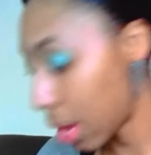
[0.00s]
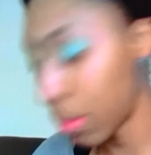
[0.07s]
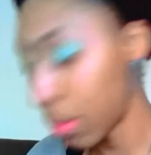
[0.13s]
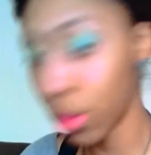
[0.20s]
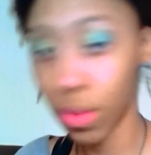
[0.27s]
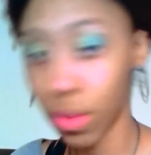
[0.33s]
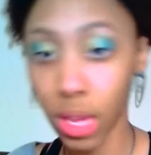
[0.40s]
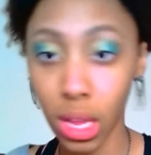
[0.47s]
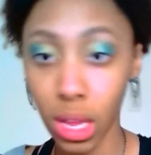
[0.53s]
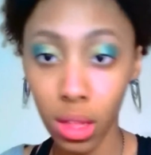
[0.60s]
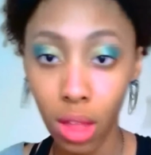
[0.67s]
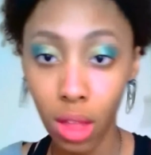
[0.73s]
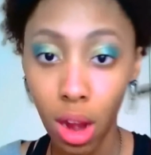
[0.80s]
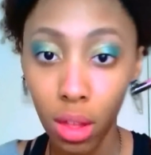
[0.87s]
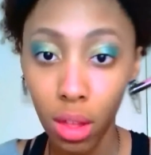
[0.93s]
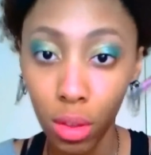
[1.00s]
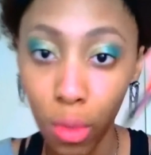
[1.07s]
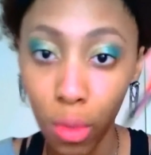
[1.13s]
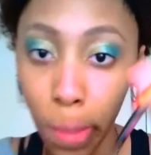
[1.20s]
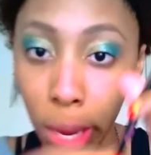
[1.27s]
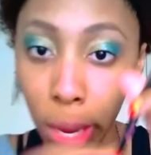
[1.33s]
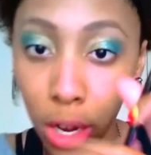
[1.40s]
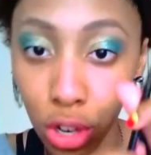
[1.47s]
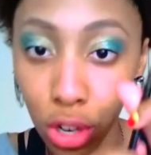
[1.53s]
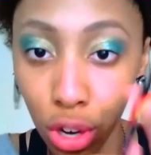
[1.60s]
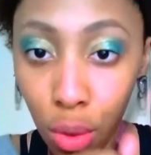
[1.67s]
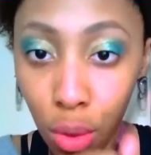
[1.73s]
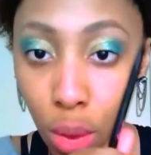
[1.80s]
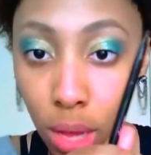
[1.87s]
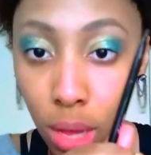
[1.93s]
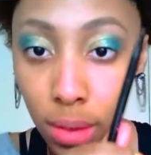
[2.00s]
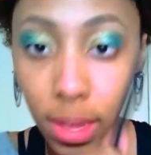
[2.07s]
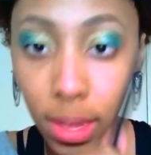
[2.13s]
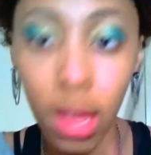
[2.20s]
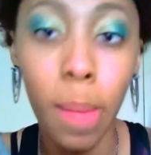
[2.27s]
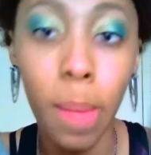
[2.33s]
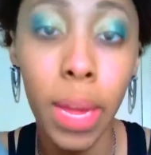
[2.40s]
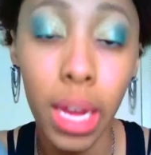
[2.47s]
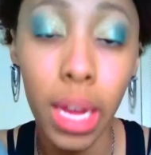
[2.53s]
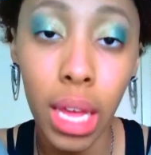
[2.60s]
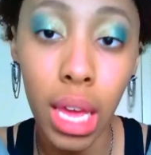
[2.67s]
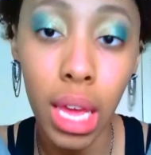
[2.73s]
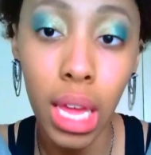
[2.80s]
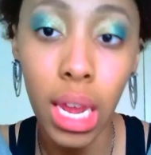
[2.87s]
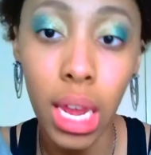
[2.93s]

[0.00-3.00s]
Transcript: I'm using our little miniature ones that come in a kit.